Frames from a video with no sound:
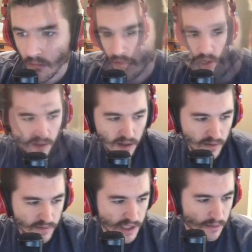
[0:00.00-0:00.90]
I think I have
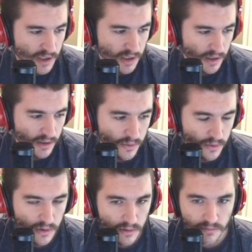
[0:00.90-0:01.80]
time to get
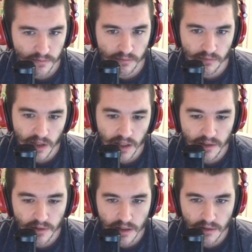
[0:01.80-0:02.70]
Duel later on